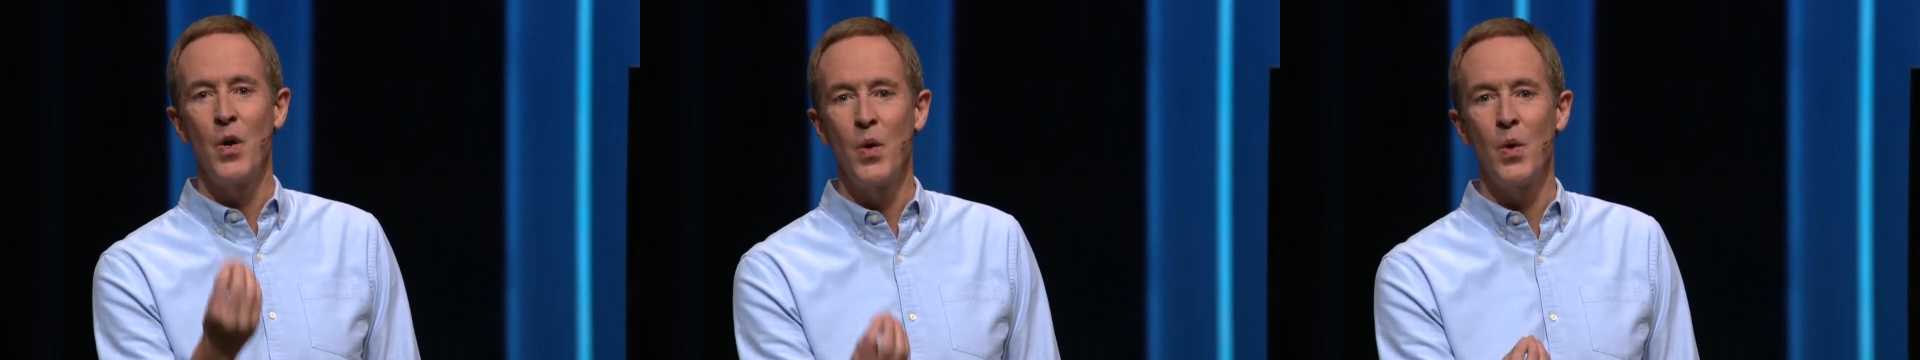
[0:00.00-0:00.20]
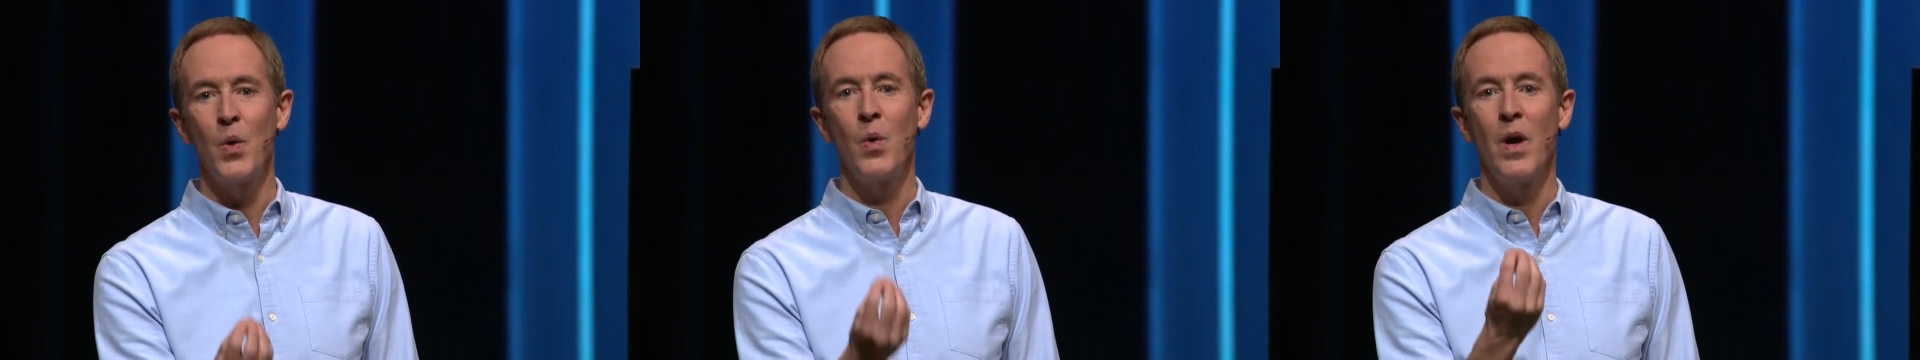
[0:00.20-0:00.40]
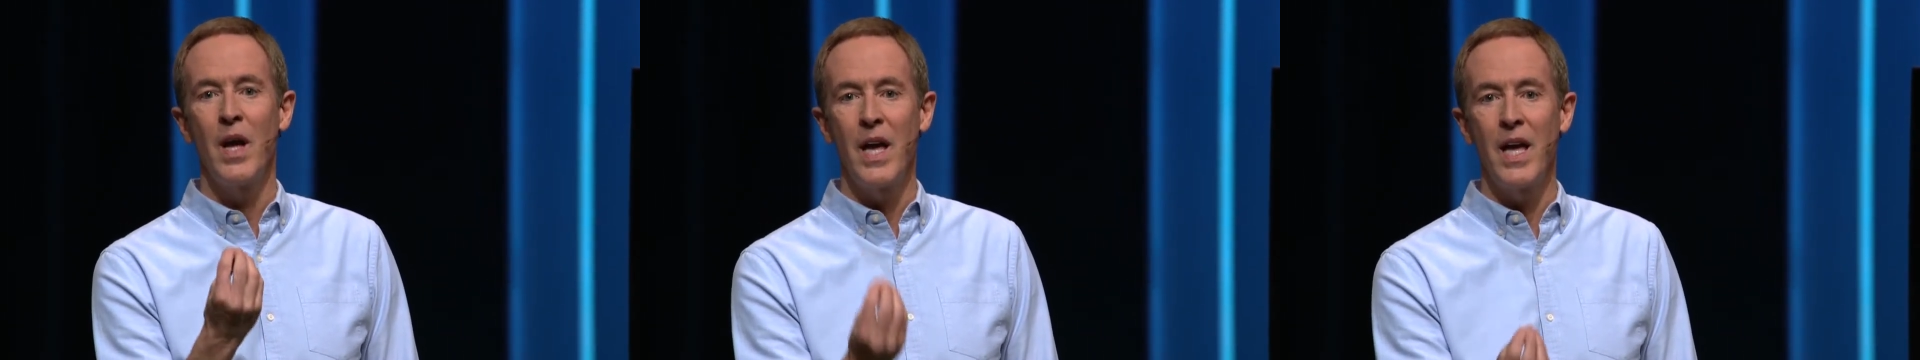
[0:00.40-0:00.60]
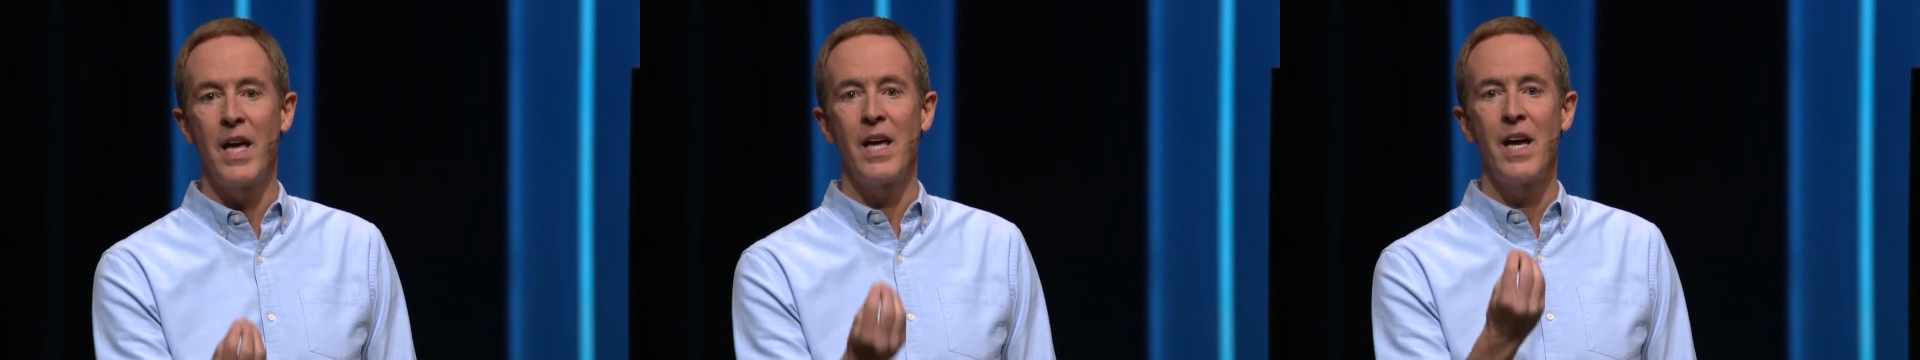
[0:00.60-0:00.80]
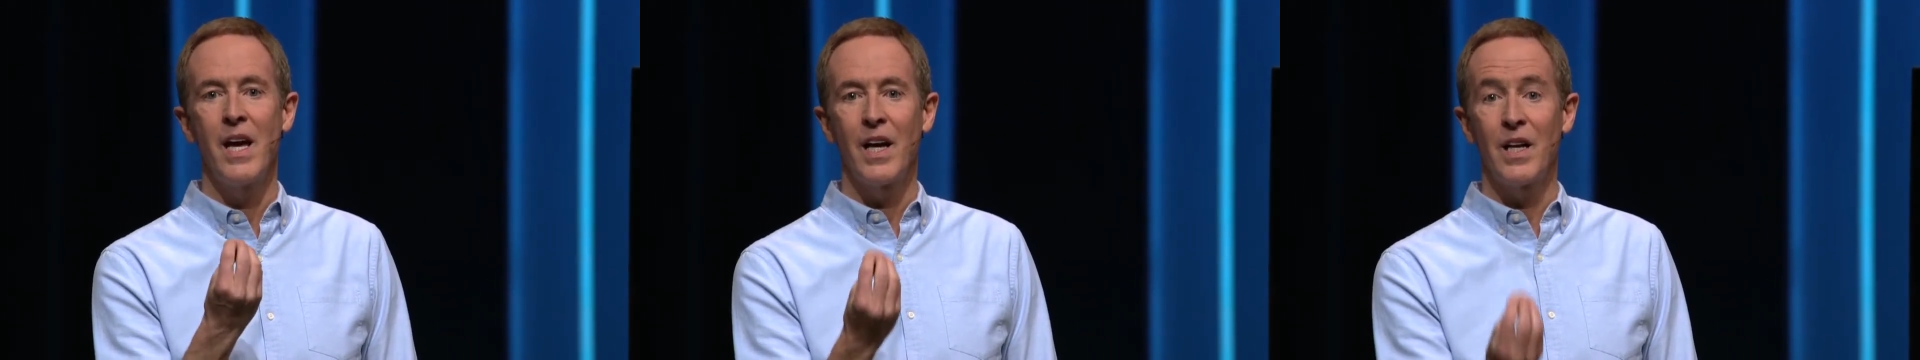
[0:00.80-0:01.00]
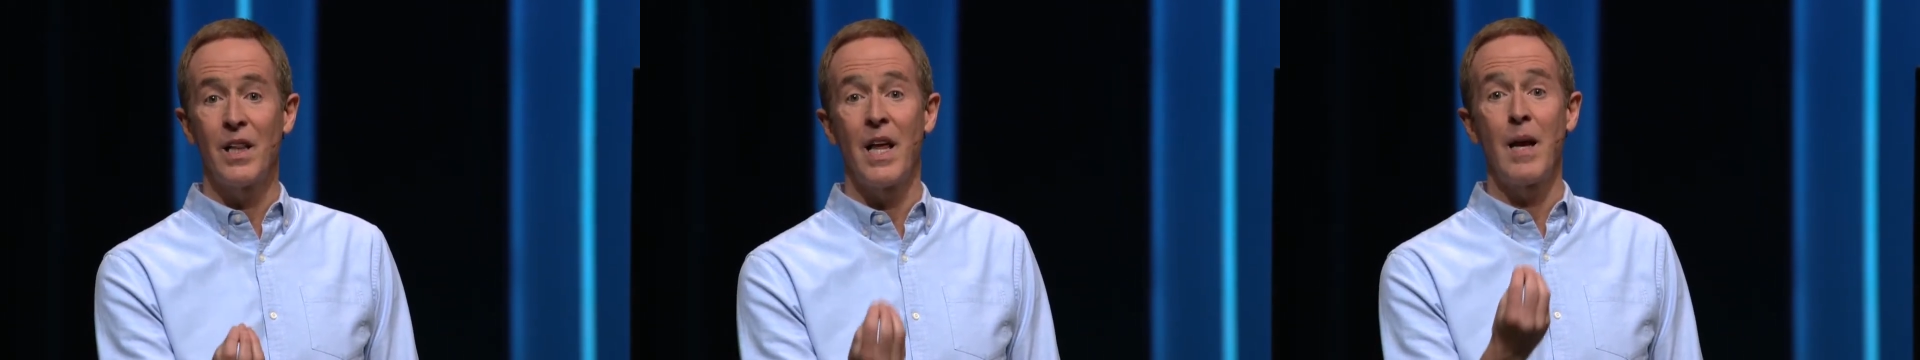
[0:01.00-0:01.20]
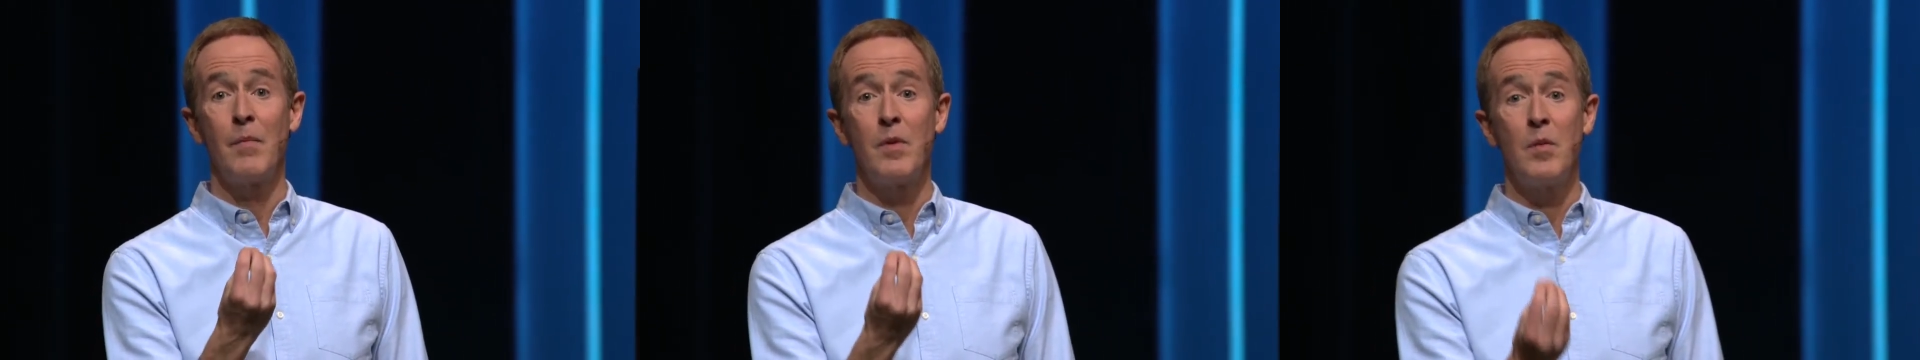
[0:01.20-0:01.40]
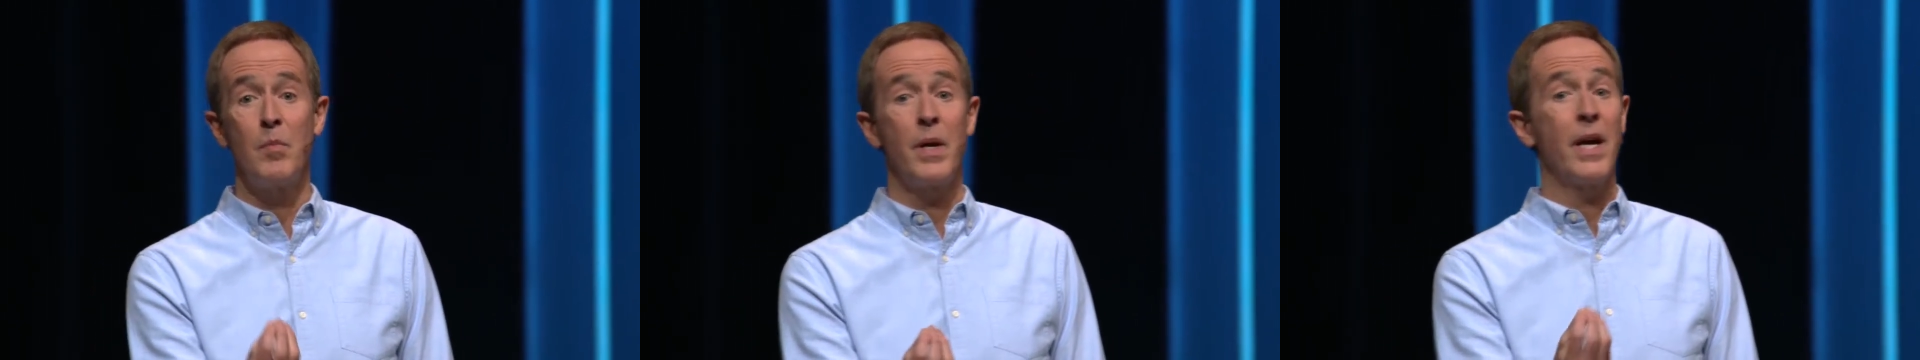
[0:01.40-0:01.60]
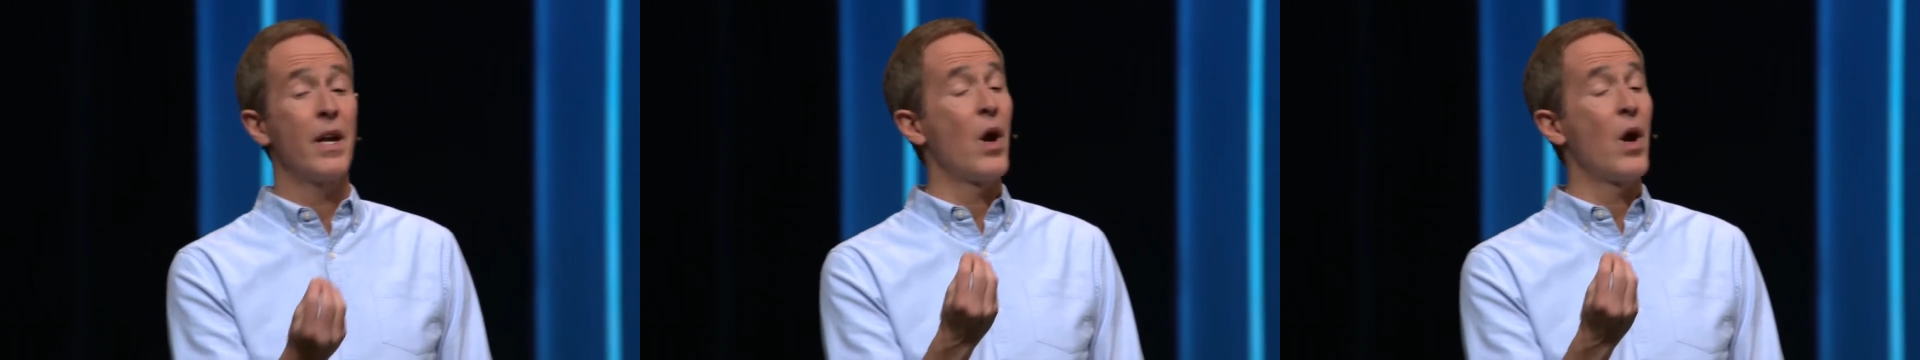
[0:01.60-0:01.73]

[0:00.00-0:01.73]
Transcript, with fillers: who he claimed to be.